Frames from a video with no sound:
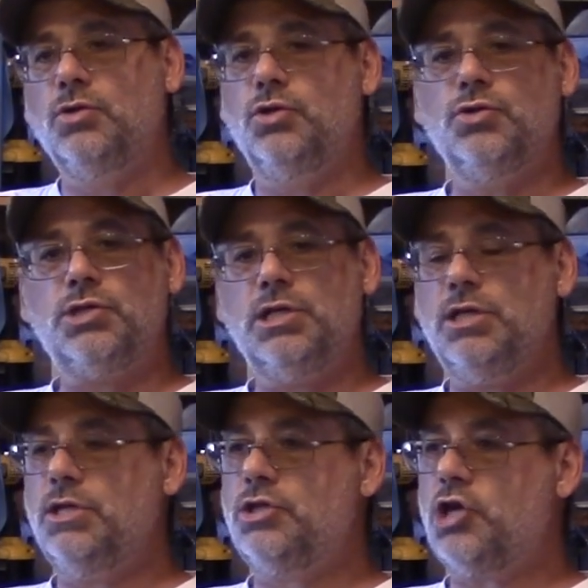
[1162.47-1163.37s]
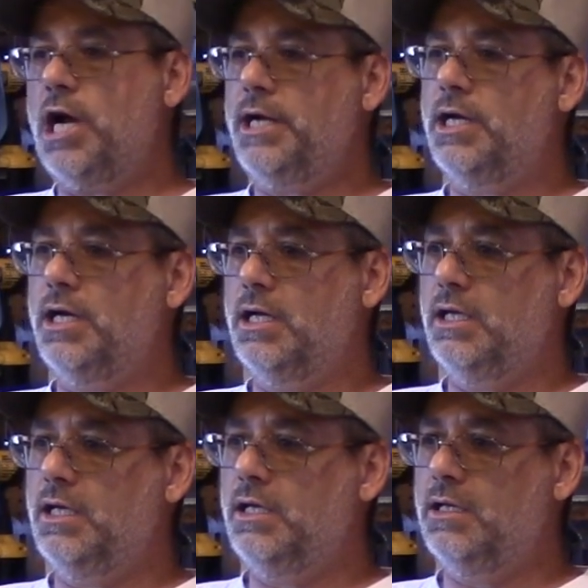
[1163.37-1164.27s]
Do you see
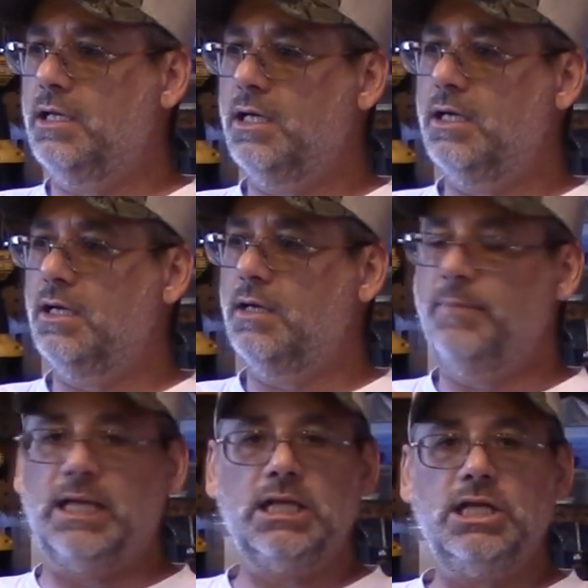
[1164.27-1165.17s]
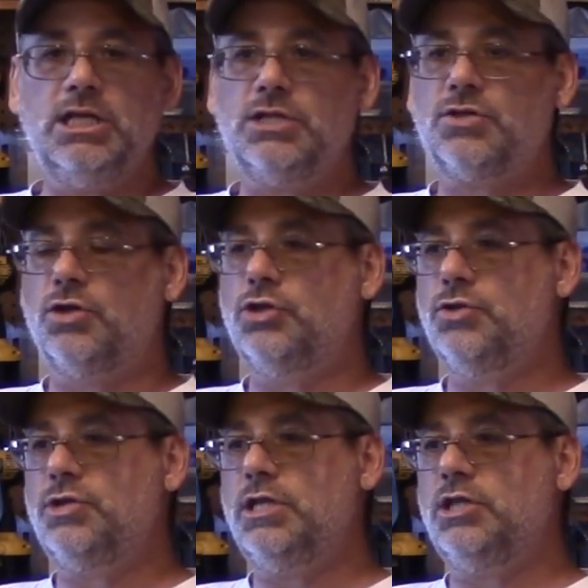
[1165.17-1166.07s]
China in the uh, Middle East or do
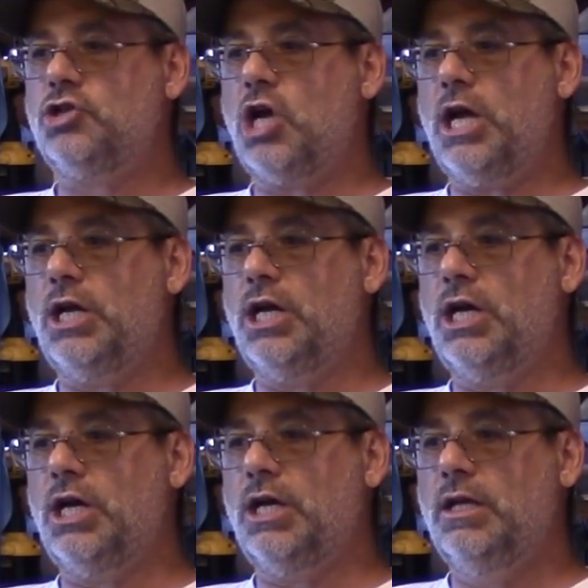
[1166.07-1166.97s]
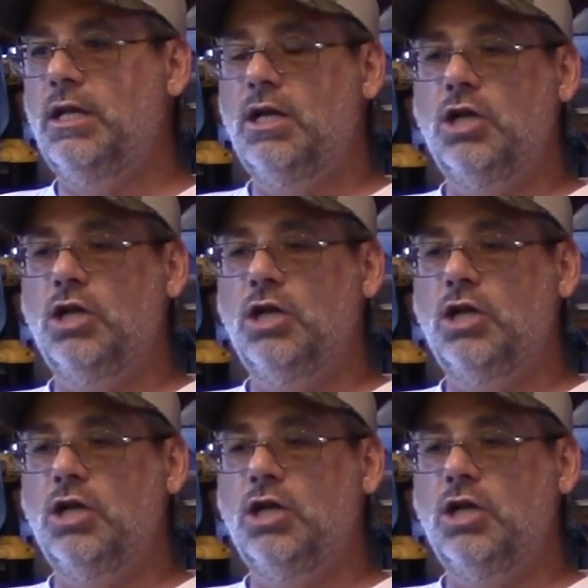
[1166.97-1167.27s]
you see China,